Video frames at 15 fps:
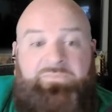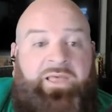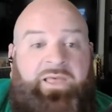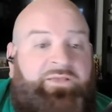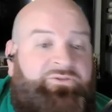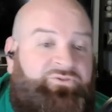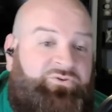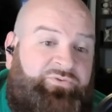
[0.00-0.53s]

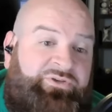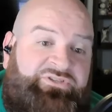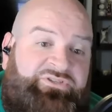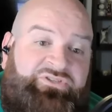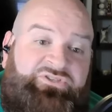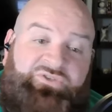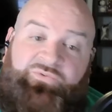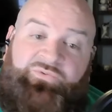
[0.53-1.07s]
Angel Reese
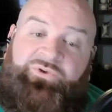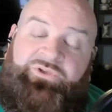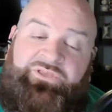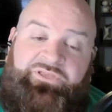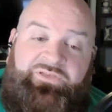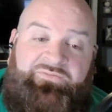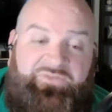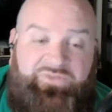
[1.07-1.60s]
is the
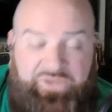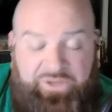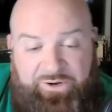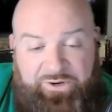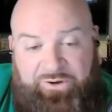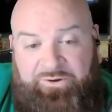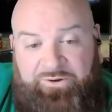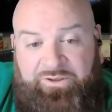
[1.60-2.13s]
Rookie of the
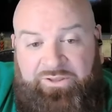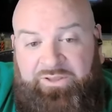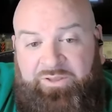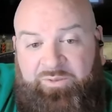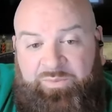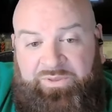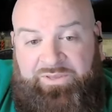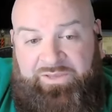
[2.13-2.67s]
Year
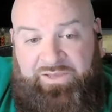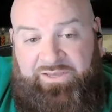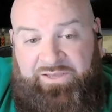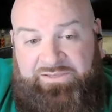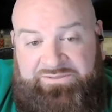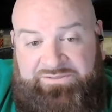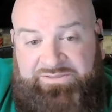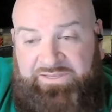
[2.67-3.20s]

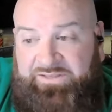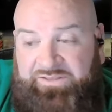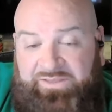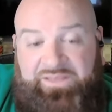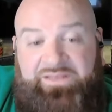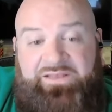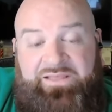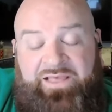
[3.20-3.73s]
because the
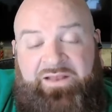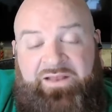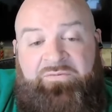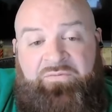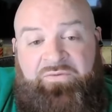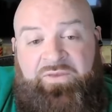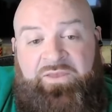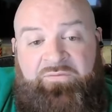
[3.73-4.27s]
Indiana
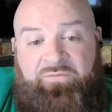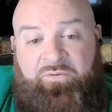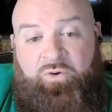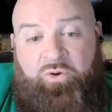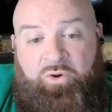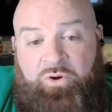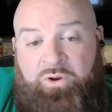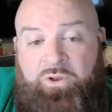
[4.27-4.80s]

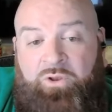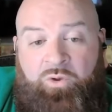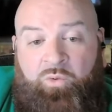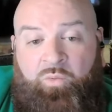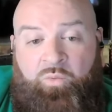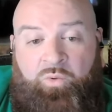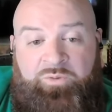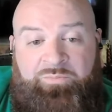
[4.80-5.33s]
Fever
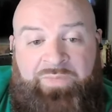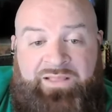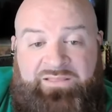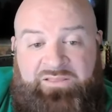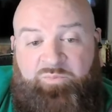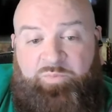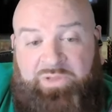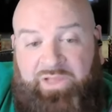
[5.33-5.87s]
would make
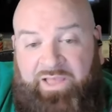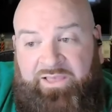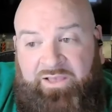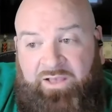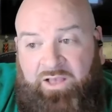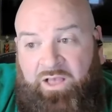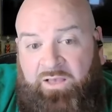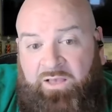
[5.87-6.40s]
the
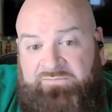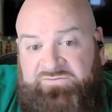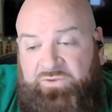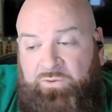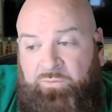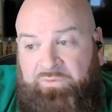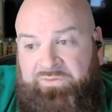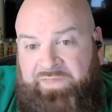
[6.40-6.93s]
playoffs
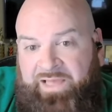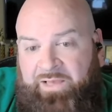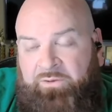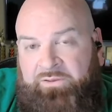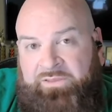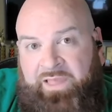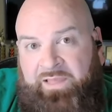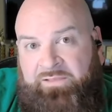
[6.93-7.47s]

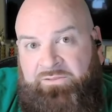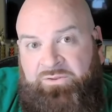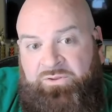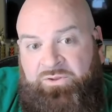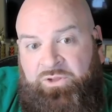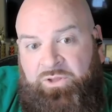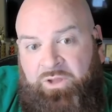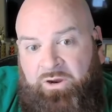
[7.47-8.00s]
without Caitlin
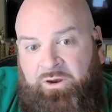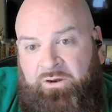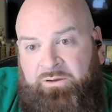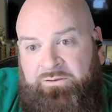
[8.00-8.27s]
Clark.